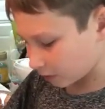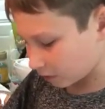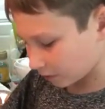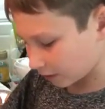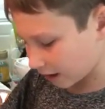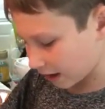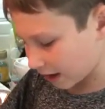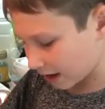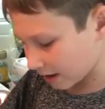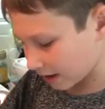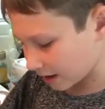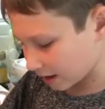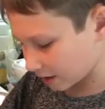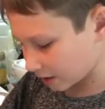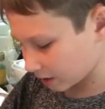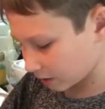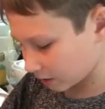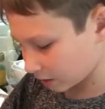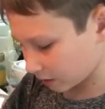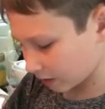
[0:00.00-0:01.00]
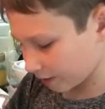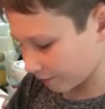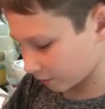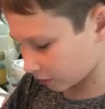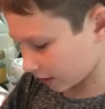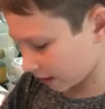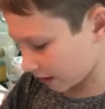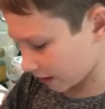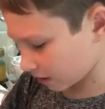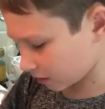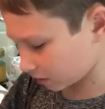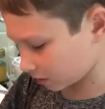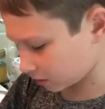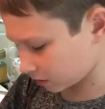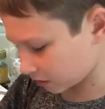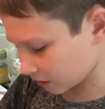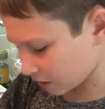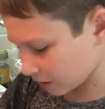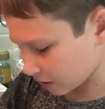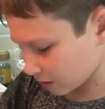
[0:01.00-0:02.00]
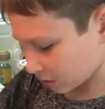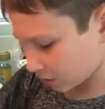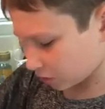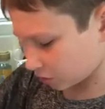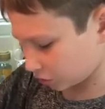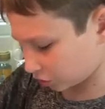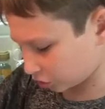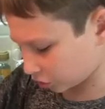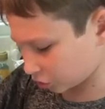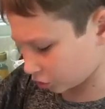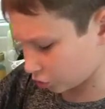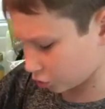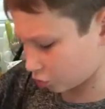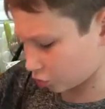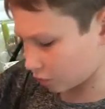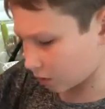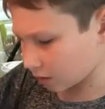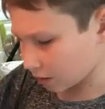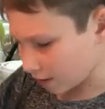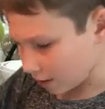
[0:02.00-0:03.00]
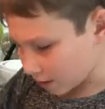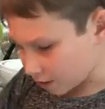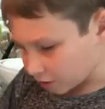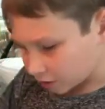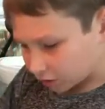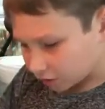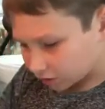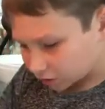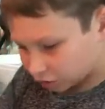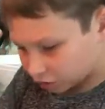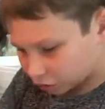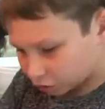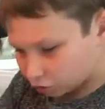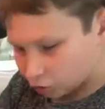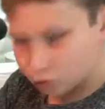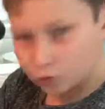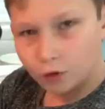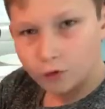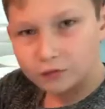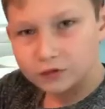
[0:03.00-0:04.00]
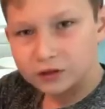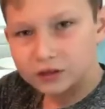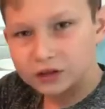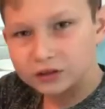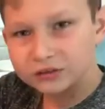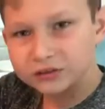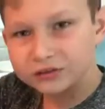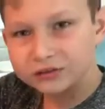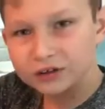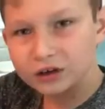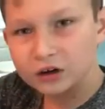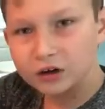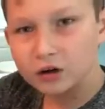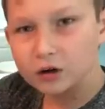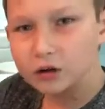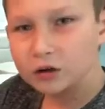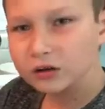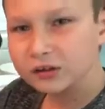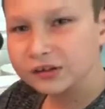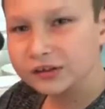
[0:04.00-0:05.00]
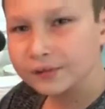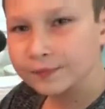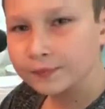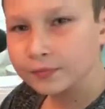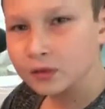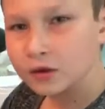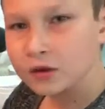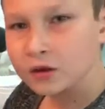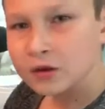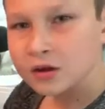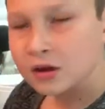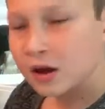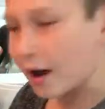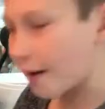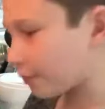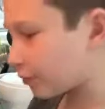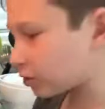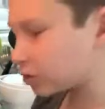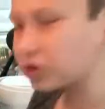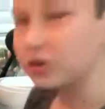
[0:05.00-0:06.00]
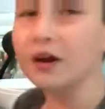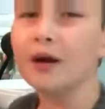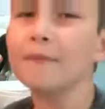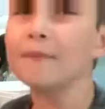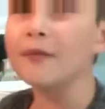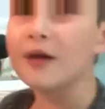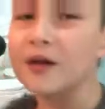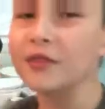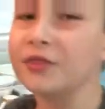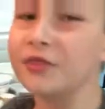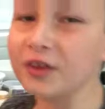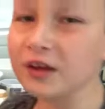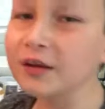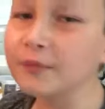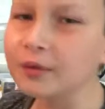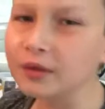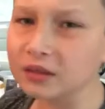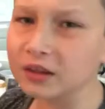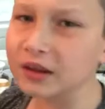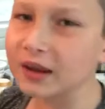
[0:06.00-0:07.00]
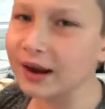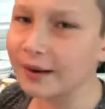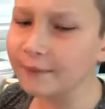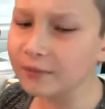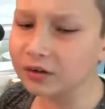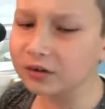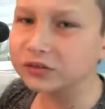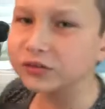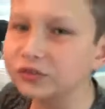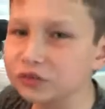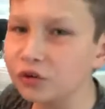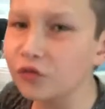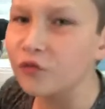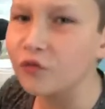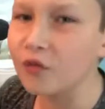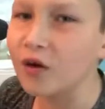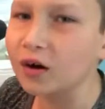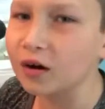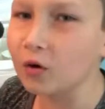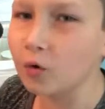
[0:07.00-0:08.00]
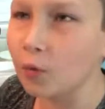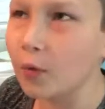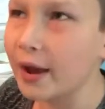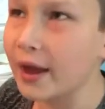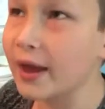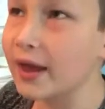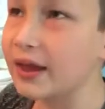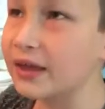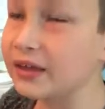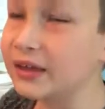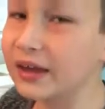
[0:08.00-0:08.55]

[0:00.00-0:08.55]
Okay, level 8. Two of these circles. I'm not. I think the camera is too far away.